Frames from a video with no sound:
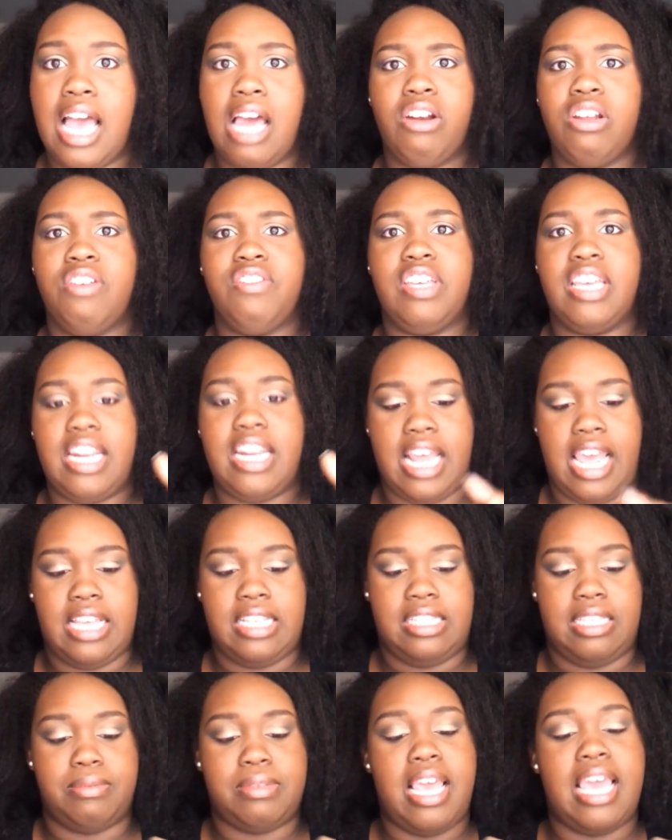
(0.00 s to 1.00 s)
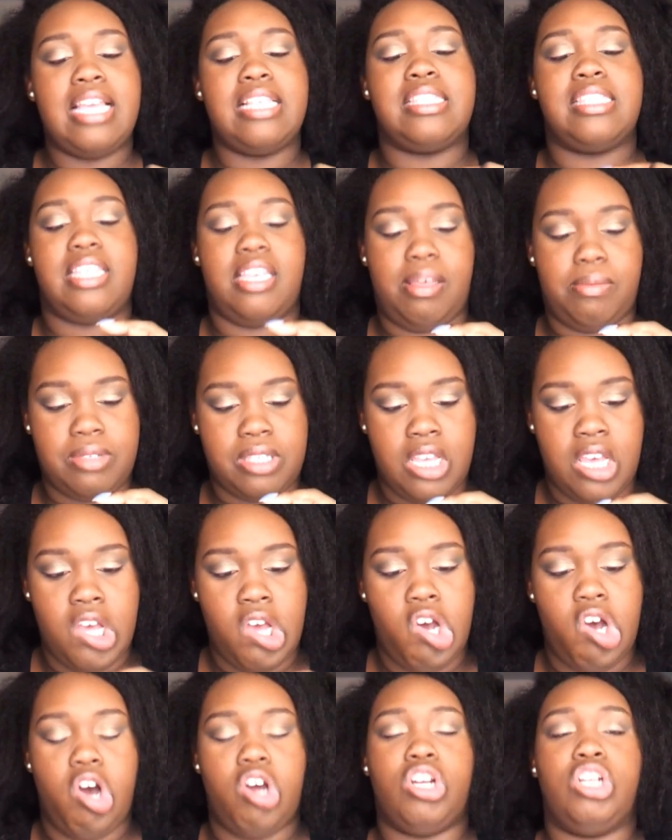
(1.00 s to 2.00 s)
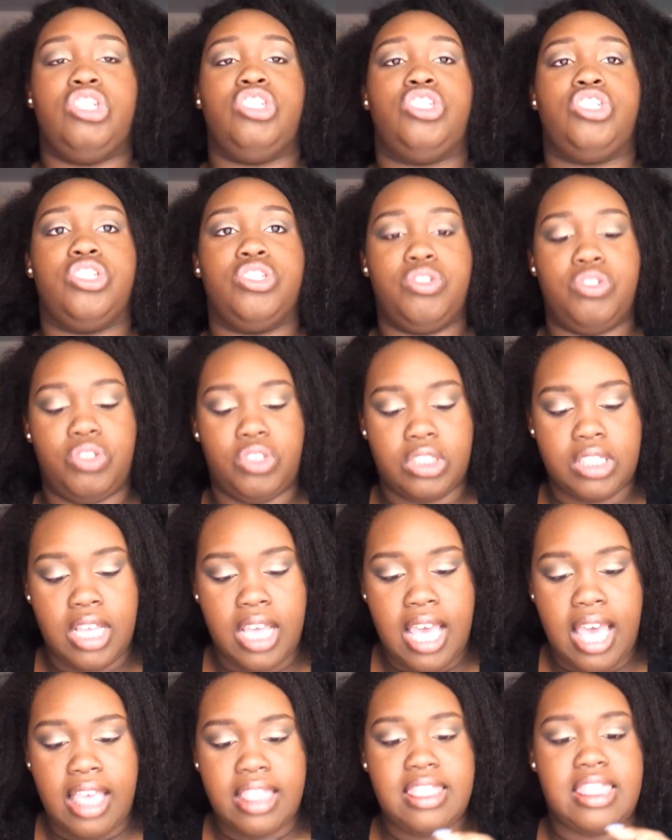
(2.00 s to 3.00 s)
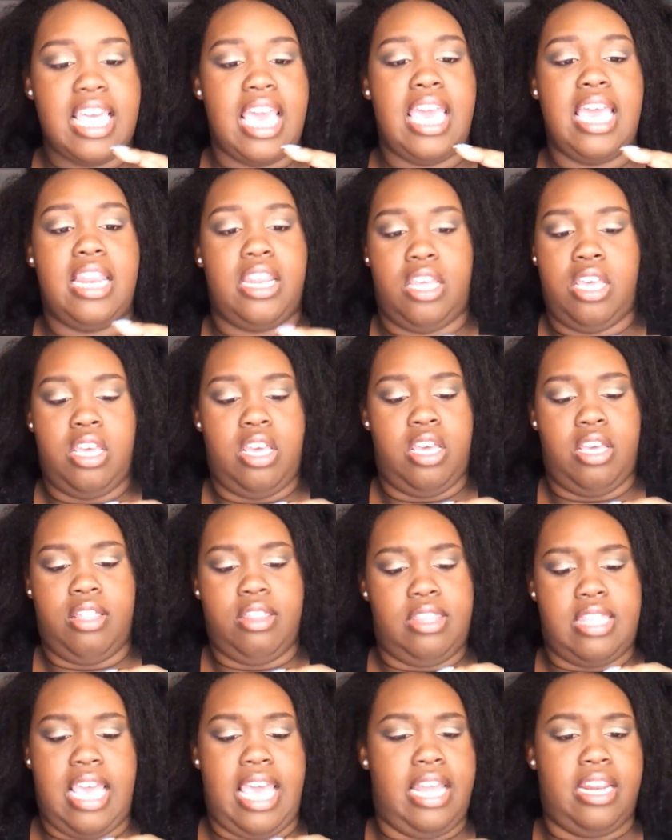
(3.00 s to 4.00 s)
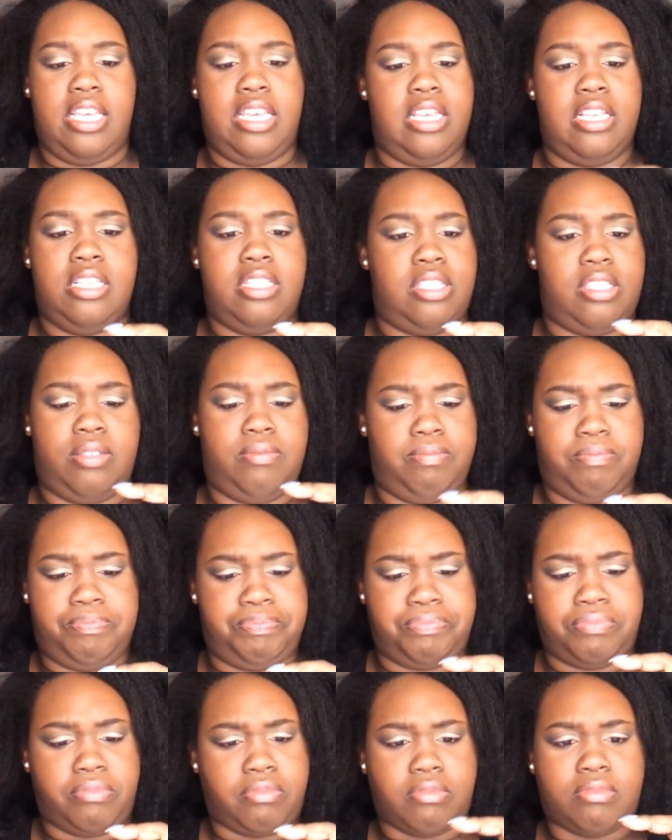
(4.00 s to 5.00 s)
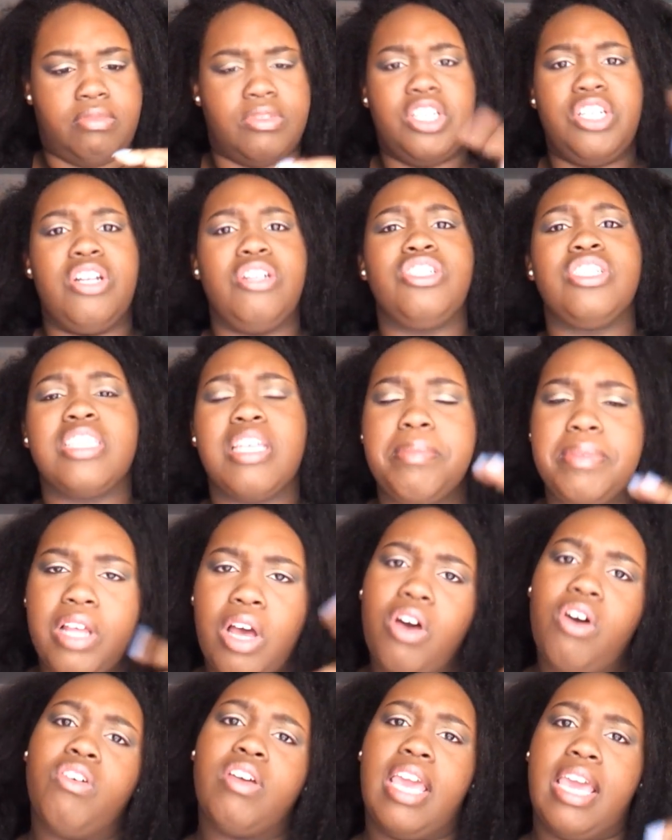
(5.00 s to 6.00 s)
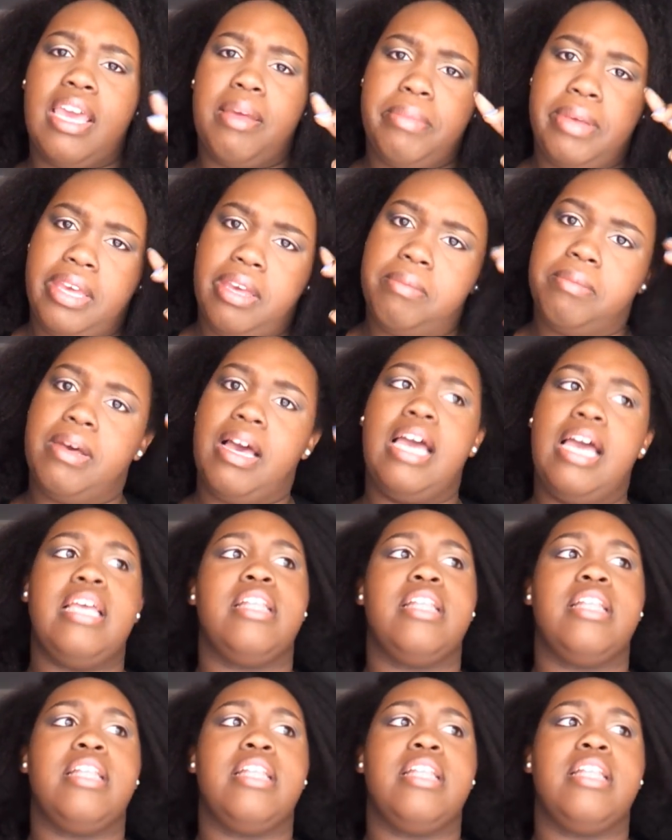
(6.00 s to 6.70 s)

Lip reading: I don't even get 8 sips. 8 sips on a juice that is, you know, just give me the whole can, ma'am.